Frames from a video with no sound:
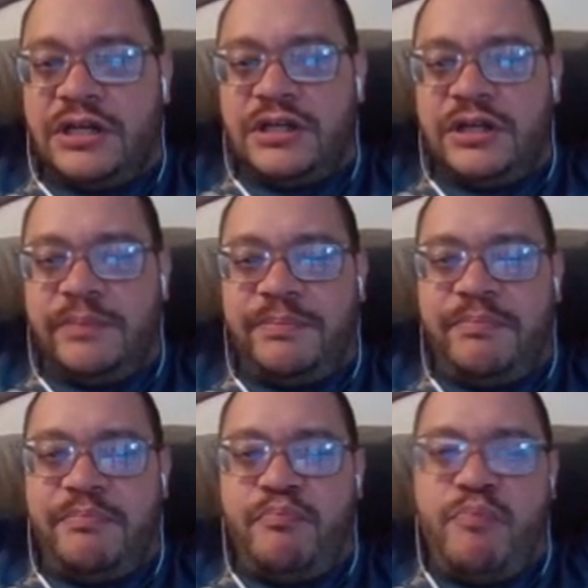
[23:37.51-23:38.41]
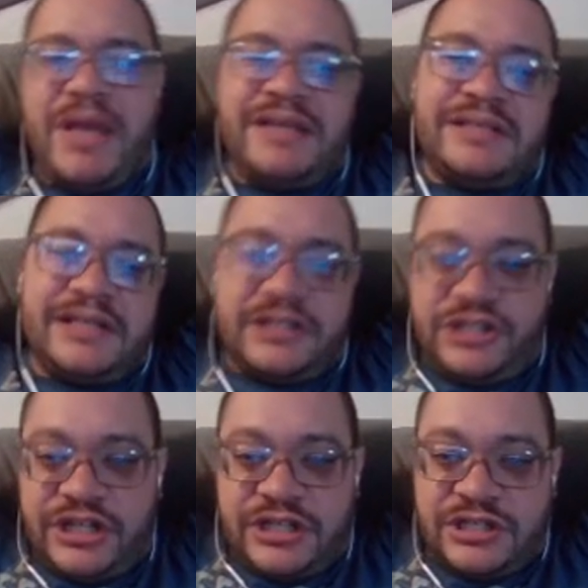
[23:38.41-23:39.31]
Your basic
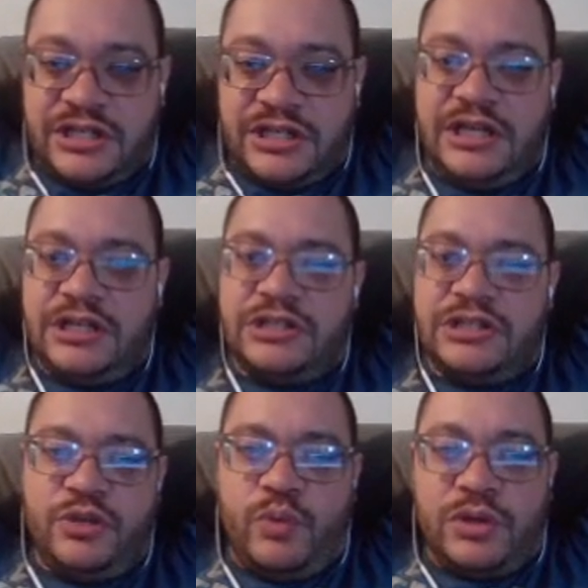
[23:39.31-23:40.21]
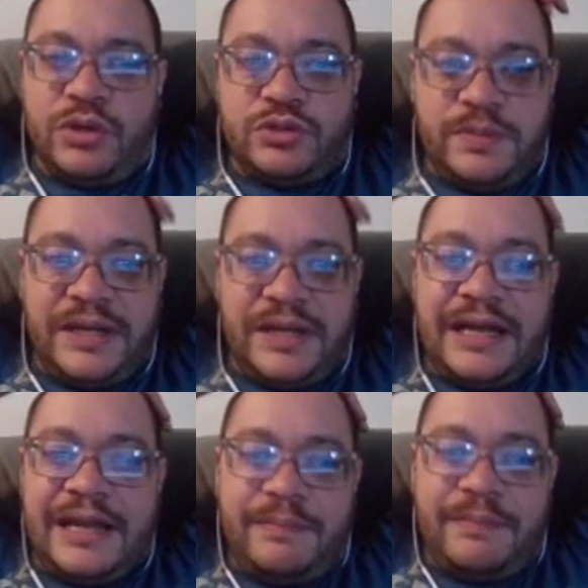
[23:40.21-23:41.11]
gist is you want to
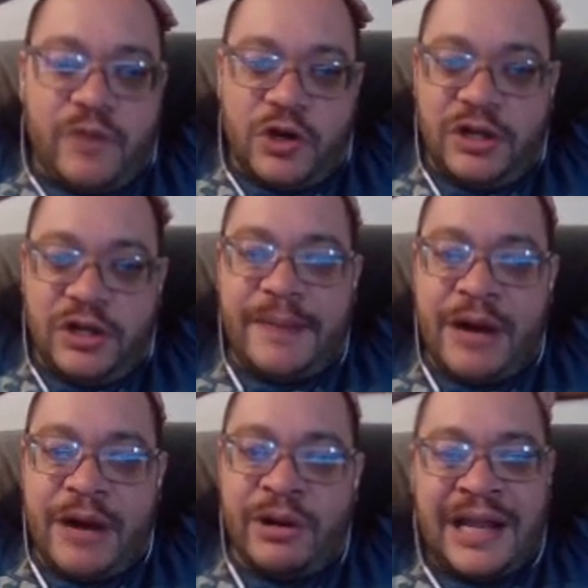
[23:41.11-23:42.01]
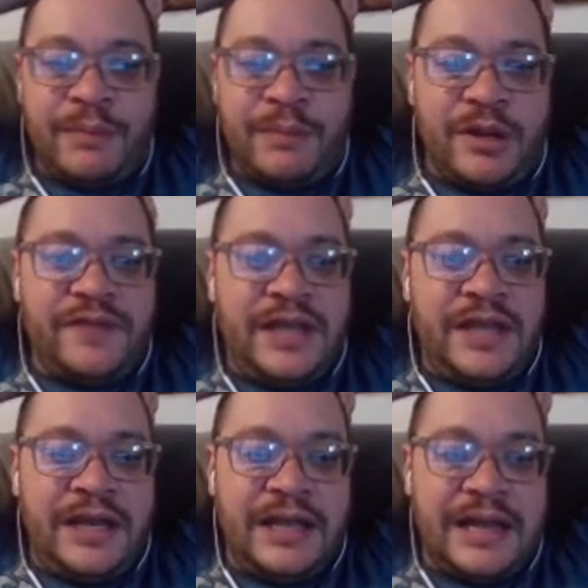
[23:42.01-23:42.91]
play a early power game of
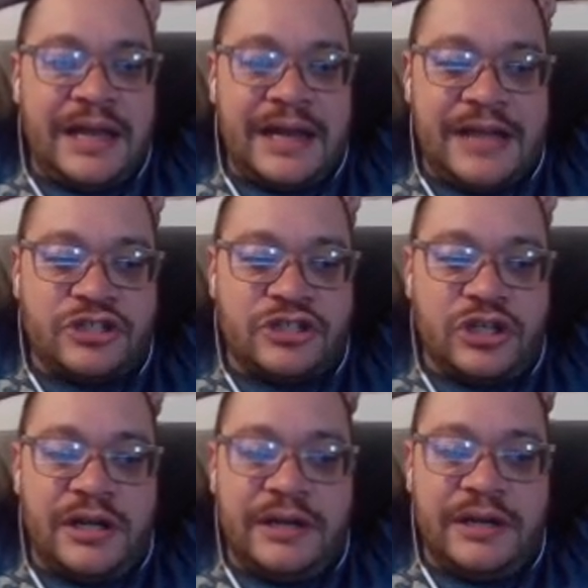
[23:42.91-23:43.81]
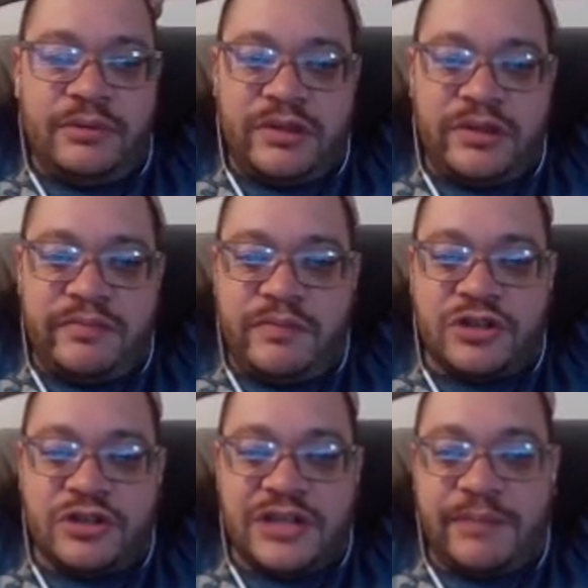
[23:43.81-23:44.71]
Kitty and Angela with
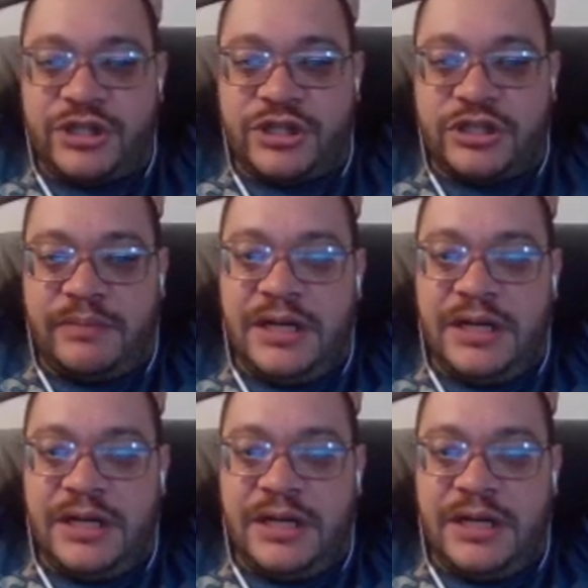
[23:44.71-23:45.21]
cards like Bishop